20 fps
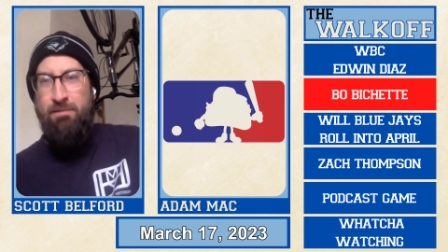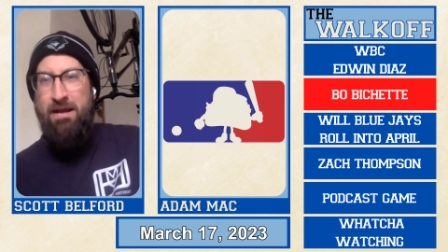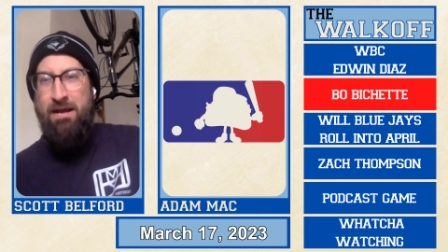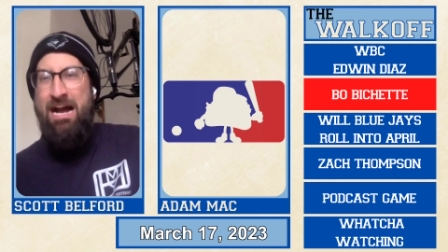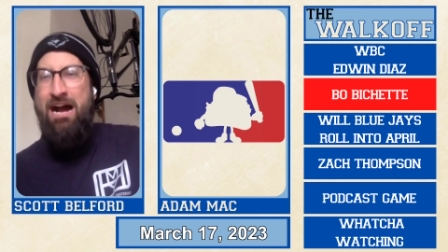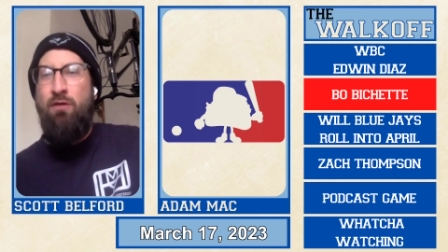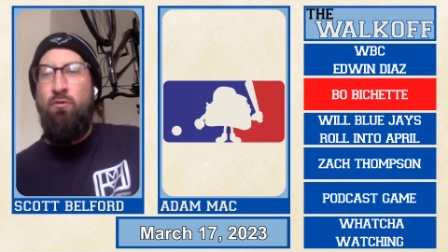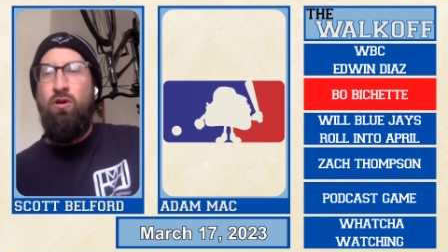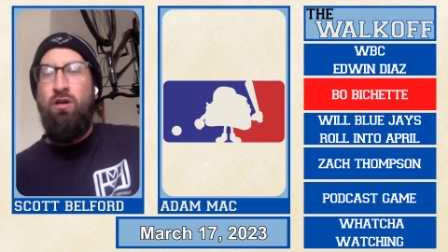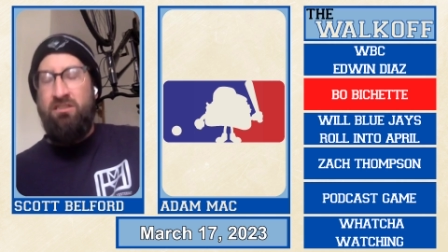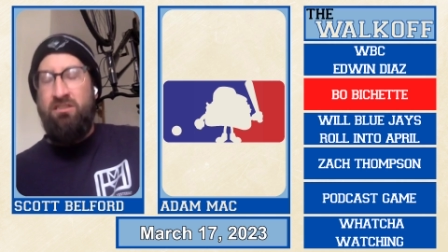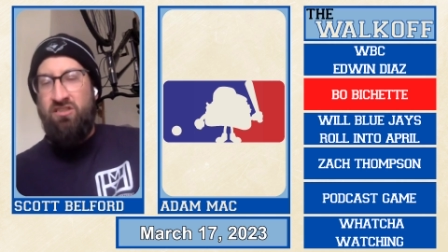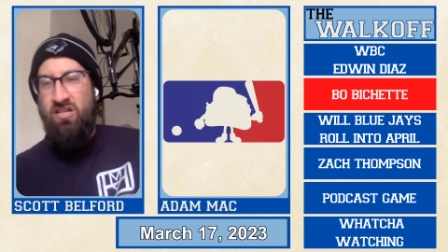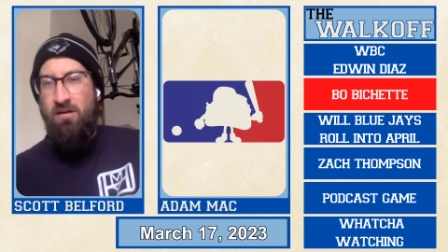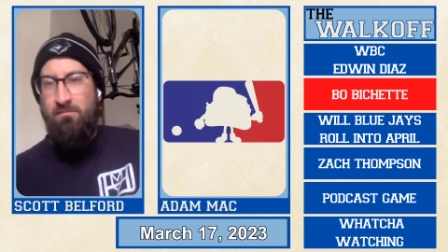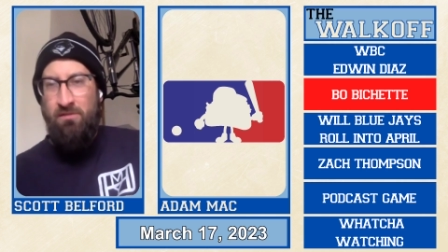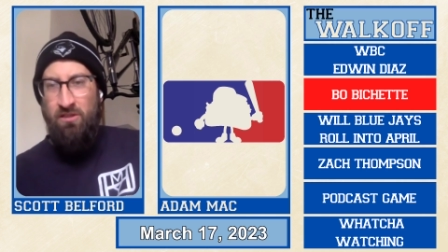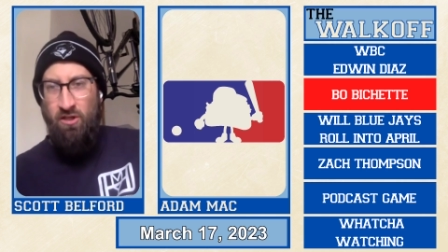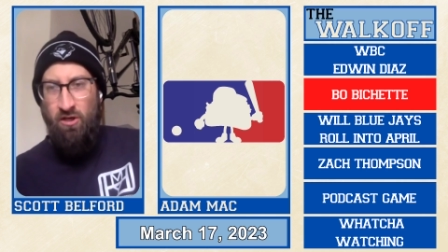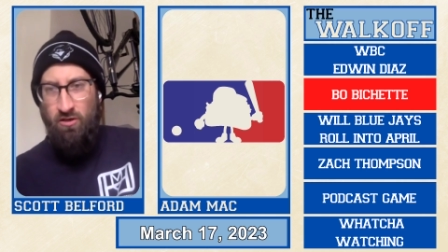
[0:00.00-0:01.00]
power has
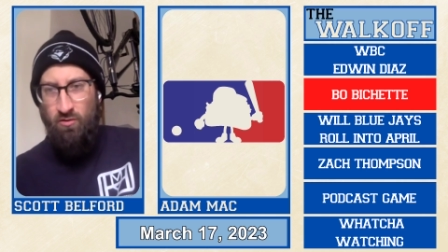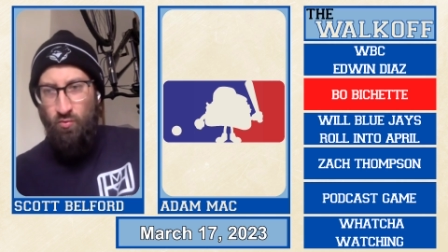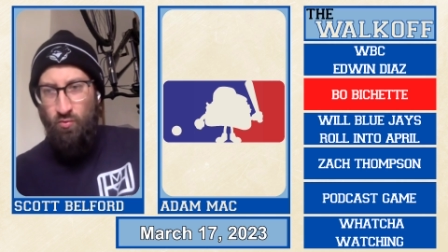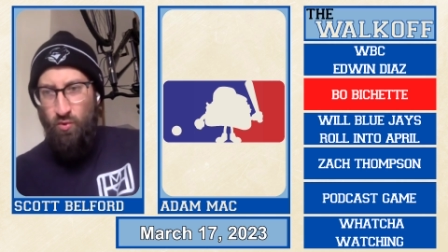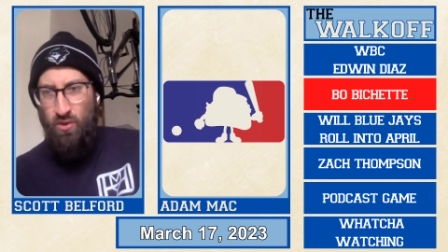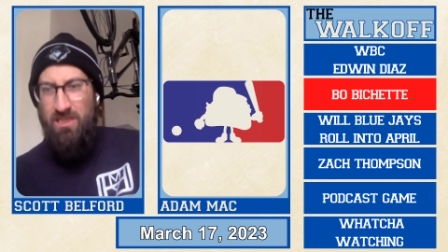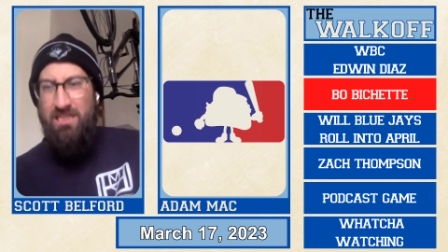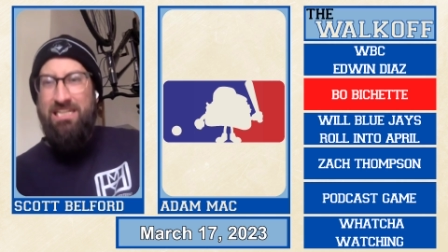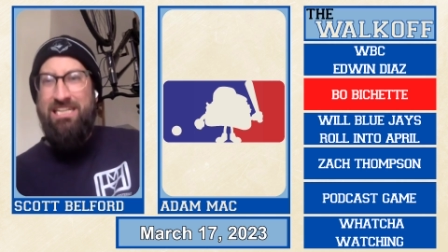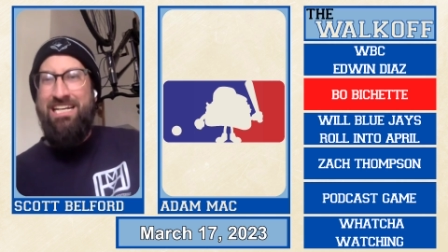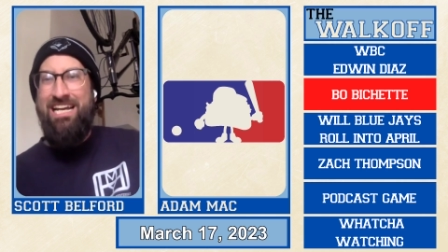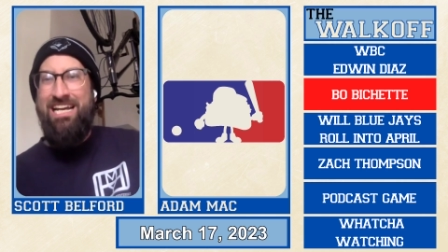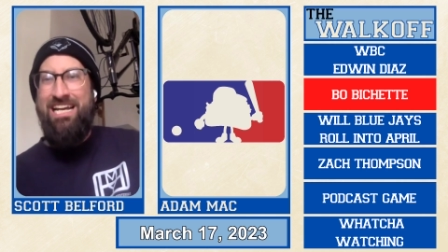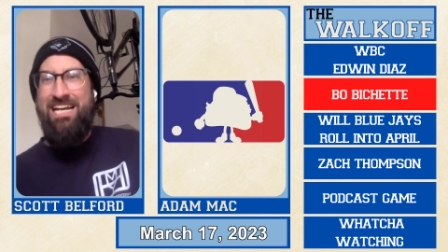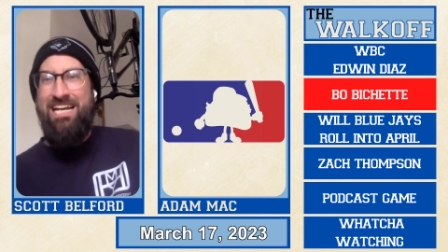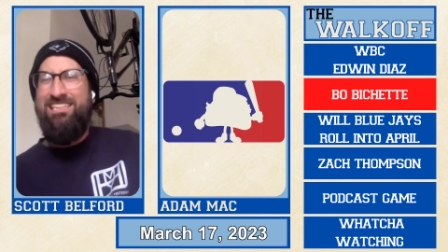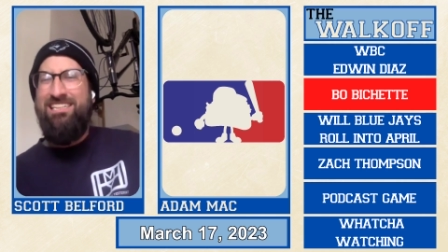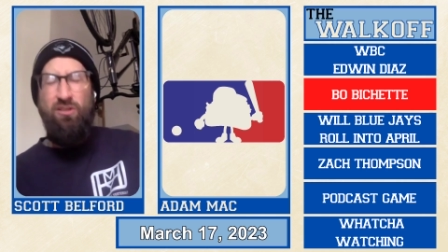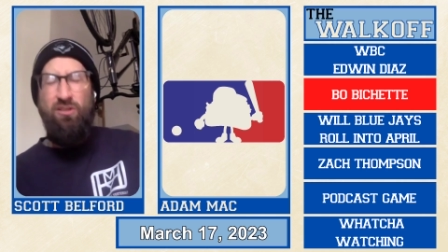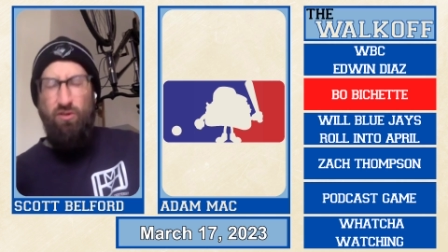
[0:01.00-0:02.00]
come along really
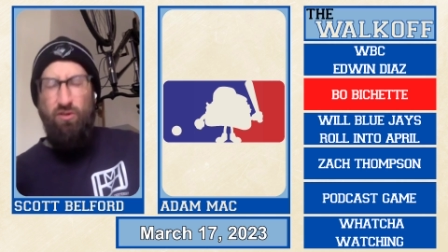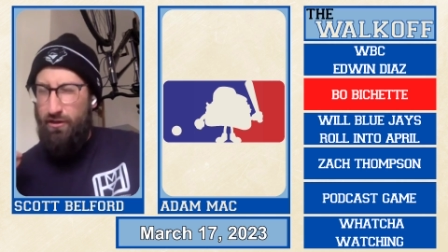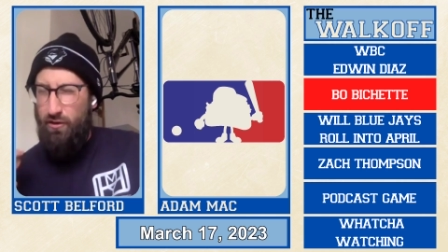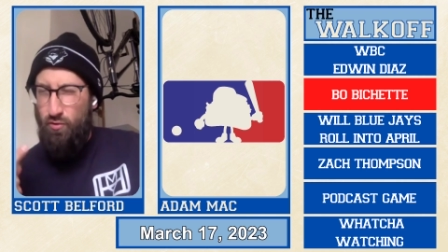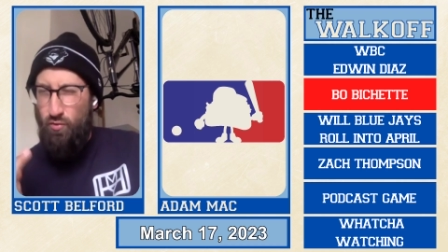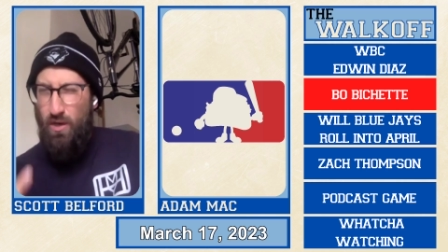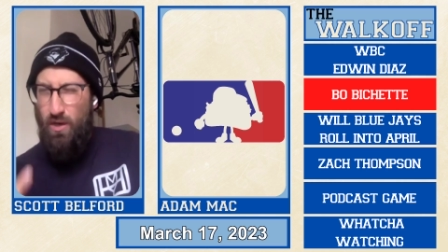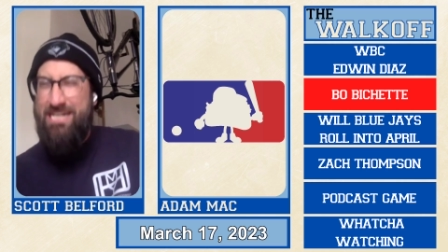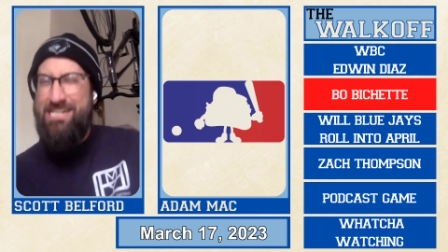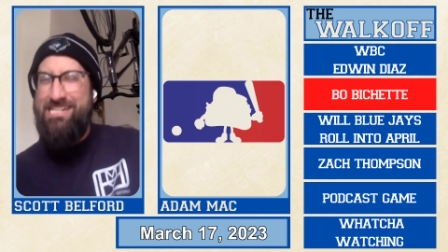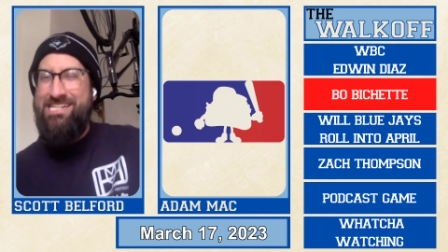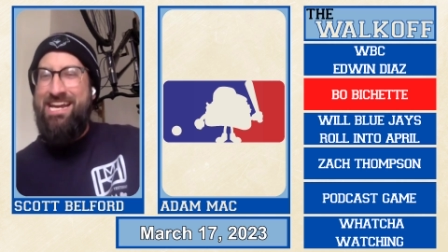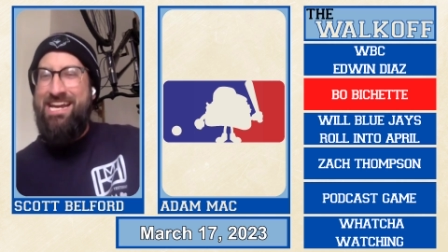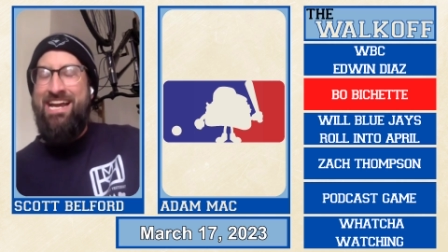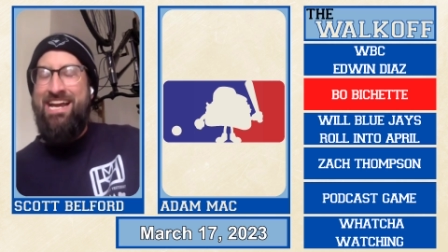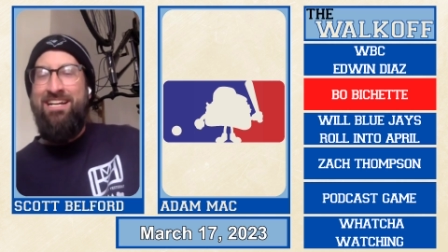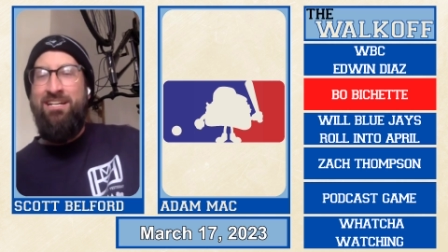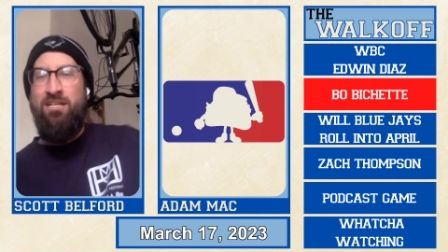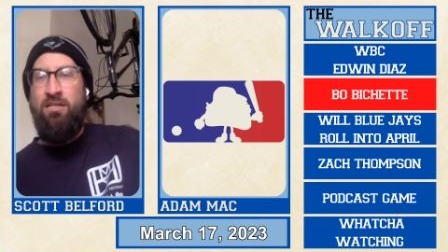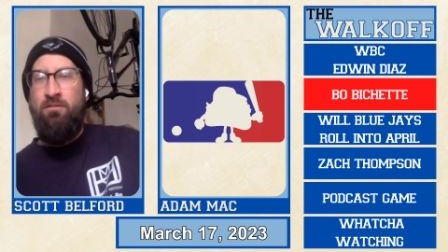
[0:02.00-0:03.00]
nicely. They're a great
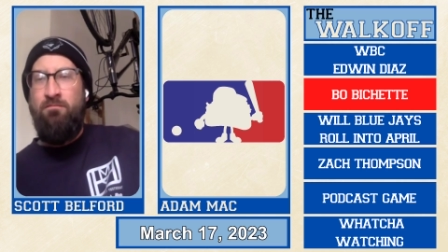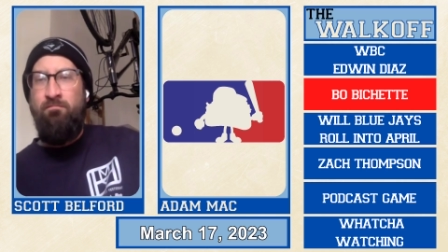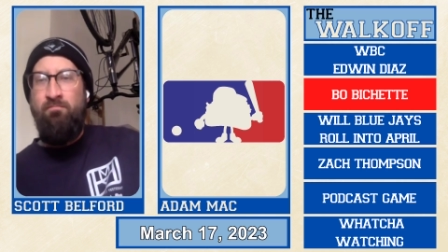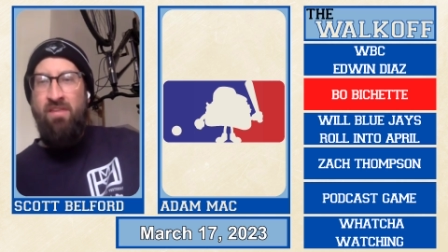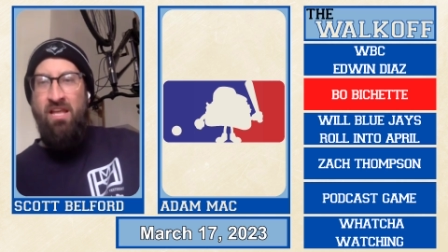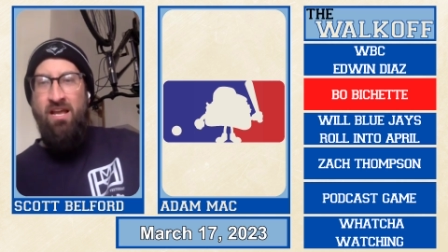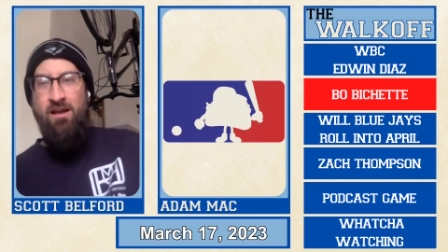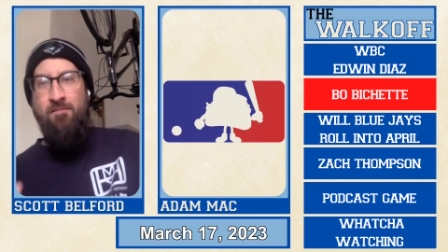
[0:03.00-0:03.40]
tandem.